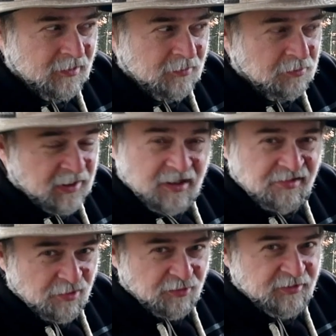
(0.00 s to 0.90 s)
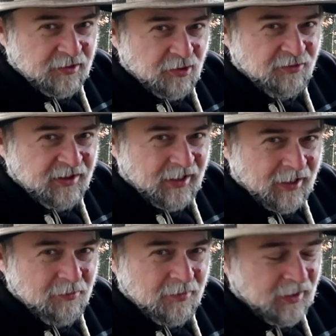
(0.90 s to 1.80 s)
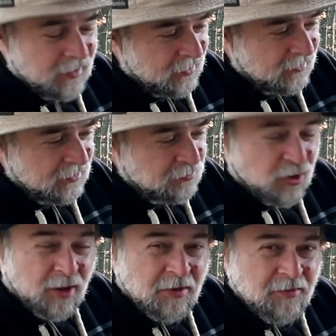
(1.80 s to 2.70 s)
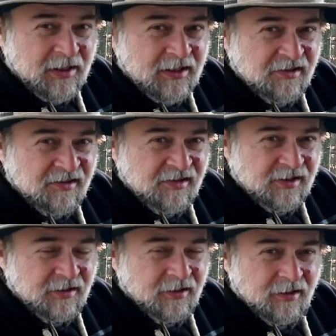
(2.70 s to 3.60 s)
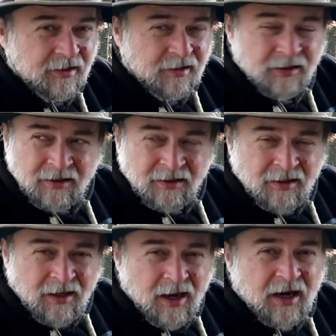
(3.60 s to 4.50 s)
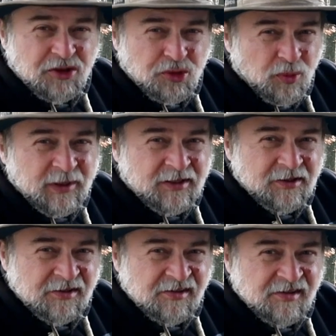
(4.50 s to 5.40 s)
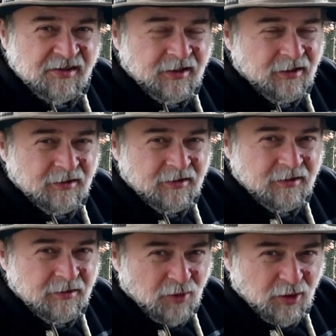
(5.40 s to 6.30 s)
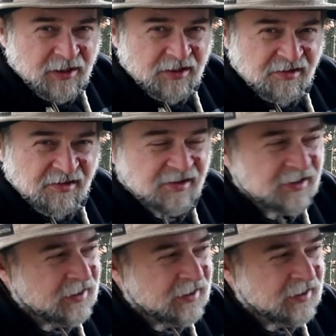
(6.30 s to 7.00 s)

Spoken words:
but I solved it over time, and that problem is the harsh winters in the Balkans.